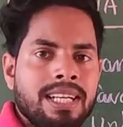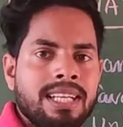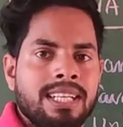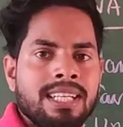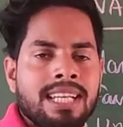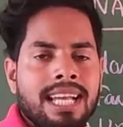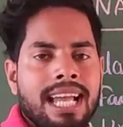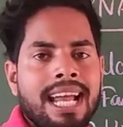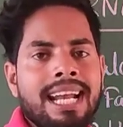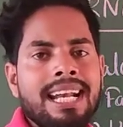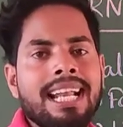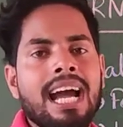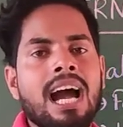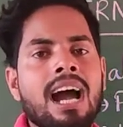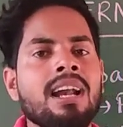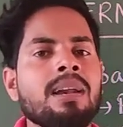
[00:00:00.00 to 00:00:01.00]
trade and
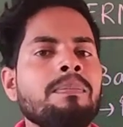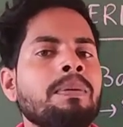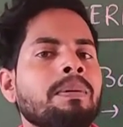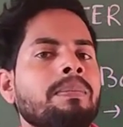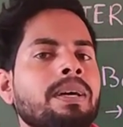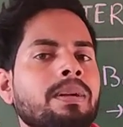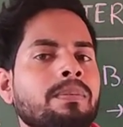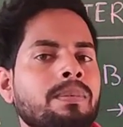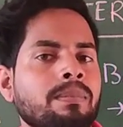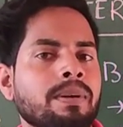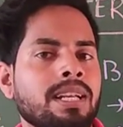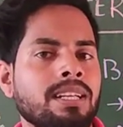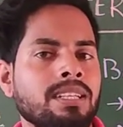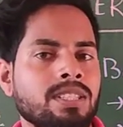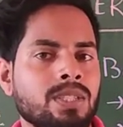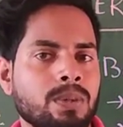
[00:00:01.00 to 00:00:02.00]
unfavorable
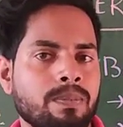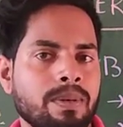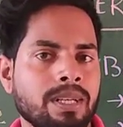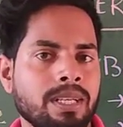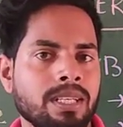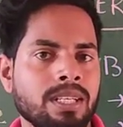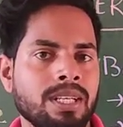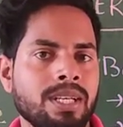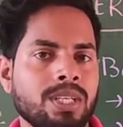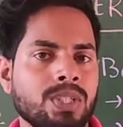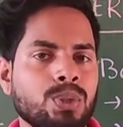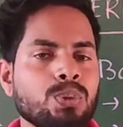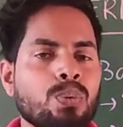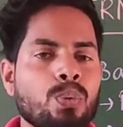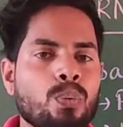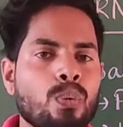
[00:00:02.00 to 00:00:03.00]
balance of trade.
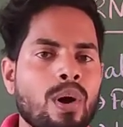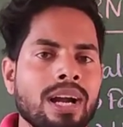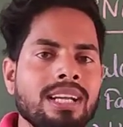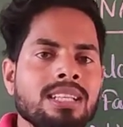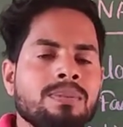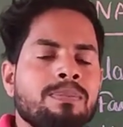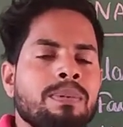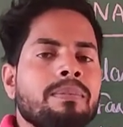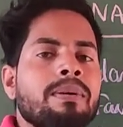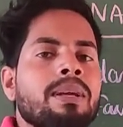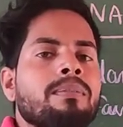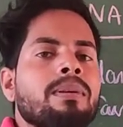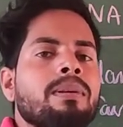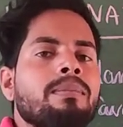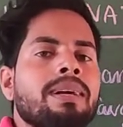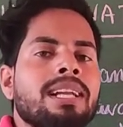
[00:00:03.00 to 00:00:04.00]
So, what is
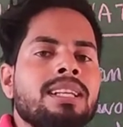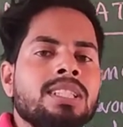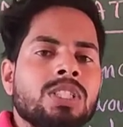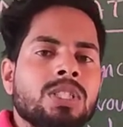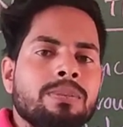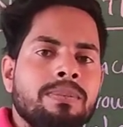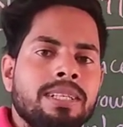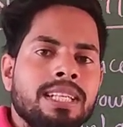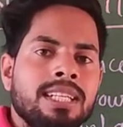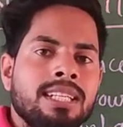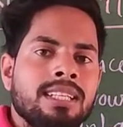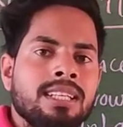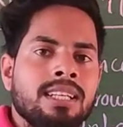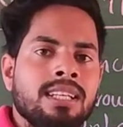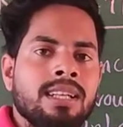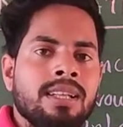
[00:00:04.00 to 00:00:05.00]
favorable balance of trade?
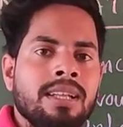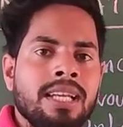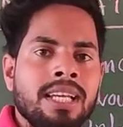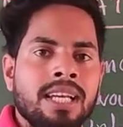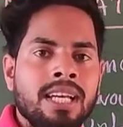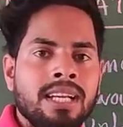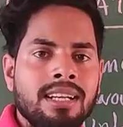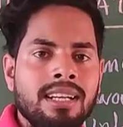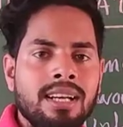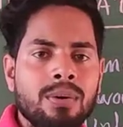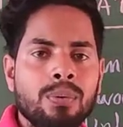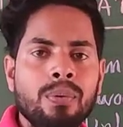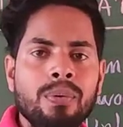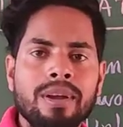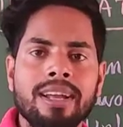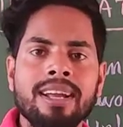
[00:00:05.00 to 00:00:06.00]
Now,
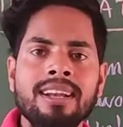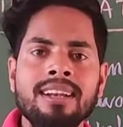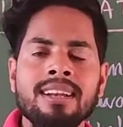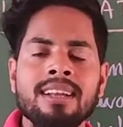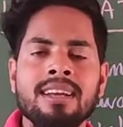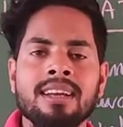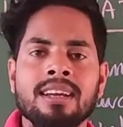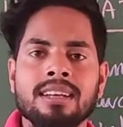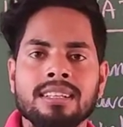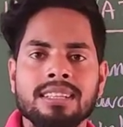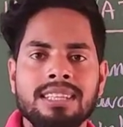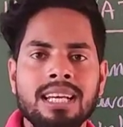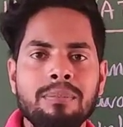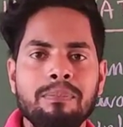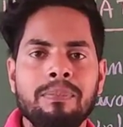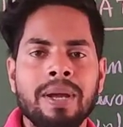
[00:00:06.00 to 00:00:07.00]
when
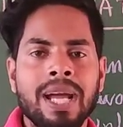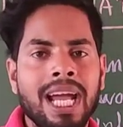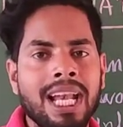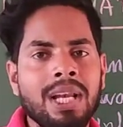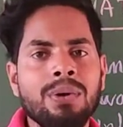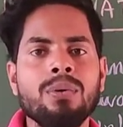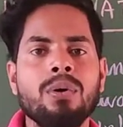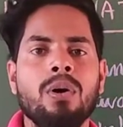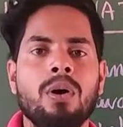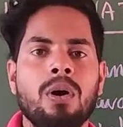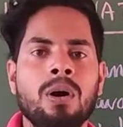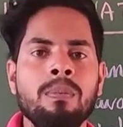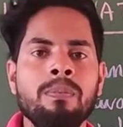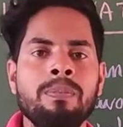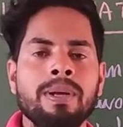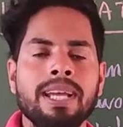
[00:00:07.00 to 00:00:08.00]
the value
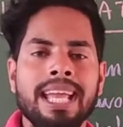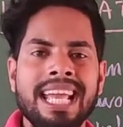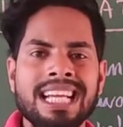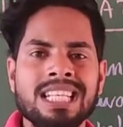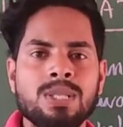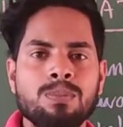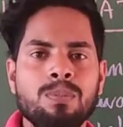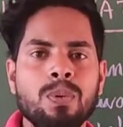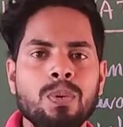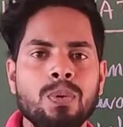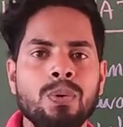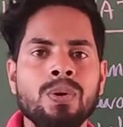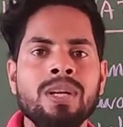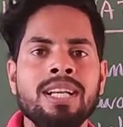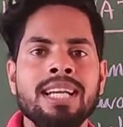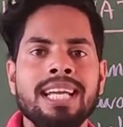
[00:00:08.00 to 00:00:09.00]
of
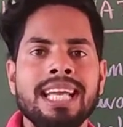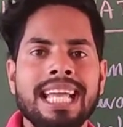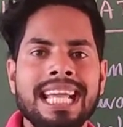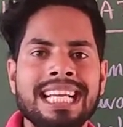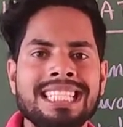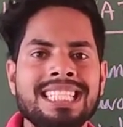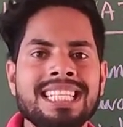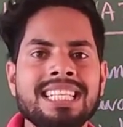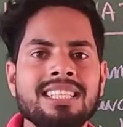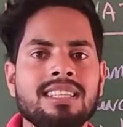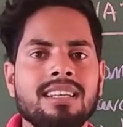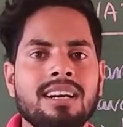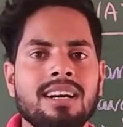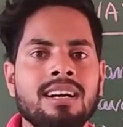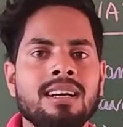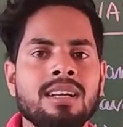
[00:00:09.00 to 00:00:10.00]
export exceed
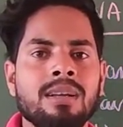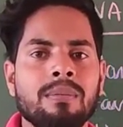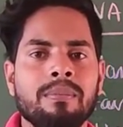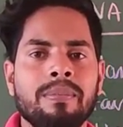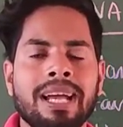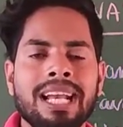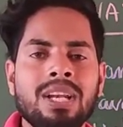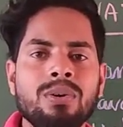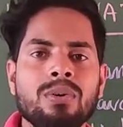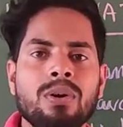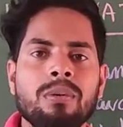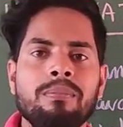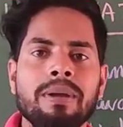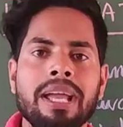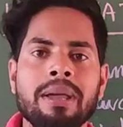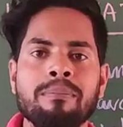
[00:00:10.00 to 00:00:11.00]
the value
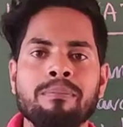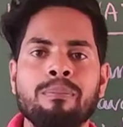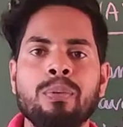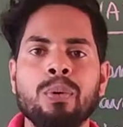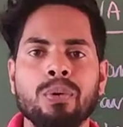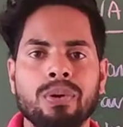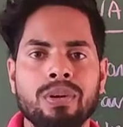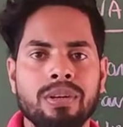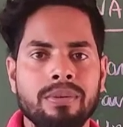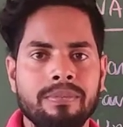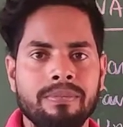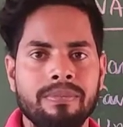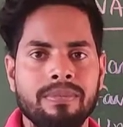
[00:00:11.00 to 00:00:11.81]
of import,